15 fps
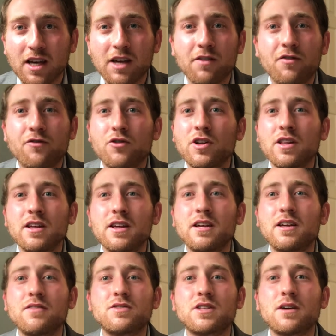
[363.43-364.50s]
He freely
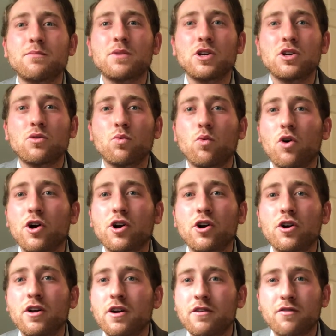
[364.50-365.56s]
gives them
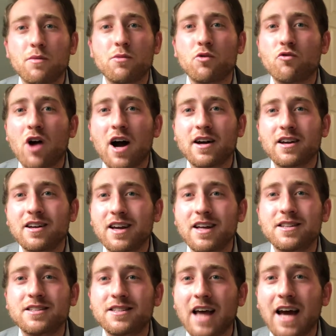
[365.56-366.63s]
water from the rock
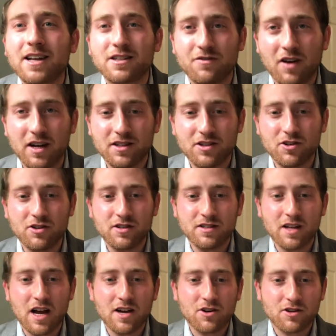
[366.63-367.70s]
and satisfies their
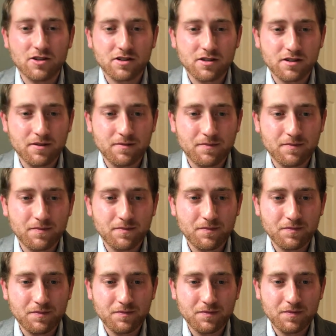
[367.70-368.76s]
desires.
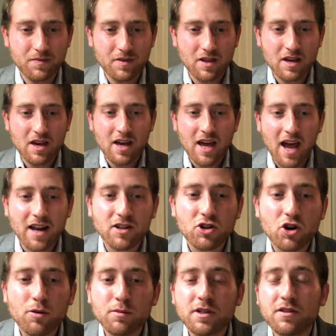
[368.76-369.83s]
And in
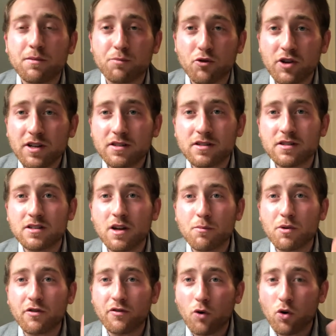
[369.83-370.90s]
terms of the priests,
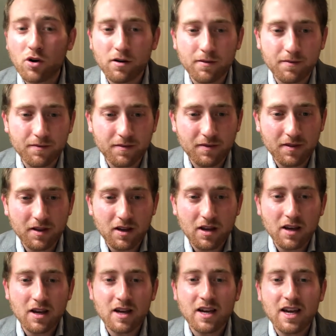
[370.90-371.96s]
number 4,
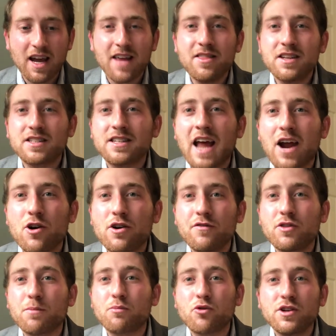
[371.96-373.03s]
in this
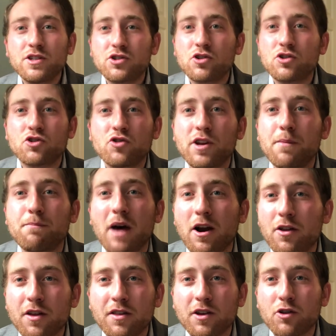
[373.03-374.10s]
narrative, the priests are treated
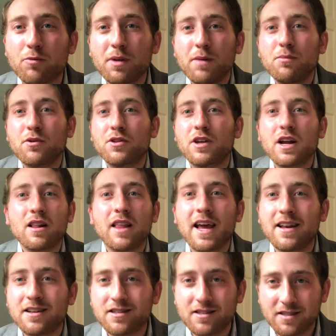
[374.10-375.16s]
better than the other people. Their
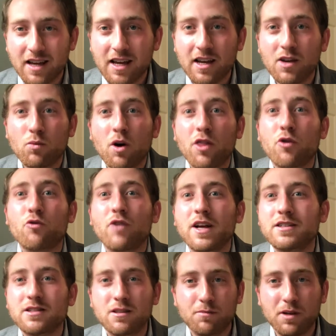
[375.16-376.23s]
land isn't taken while the
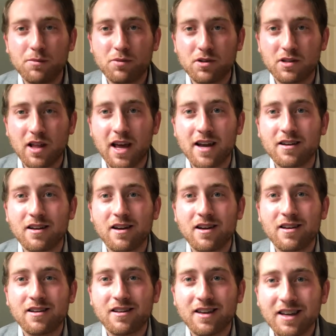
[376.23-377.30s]
rest of the people's land
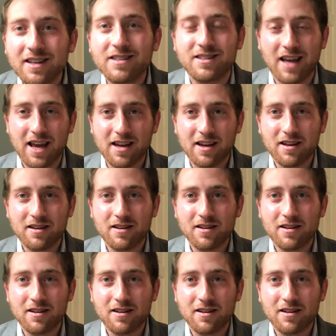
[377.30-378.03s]
is taken.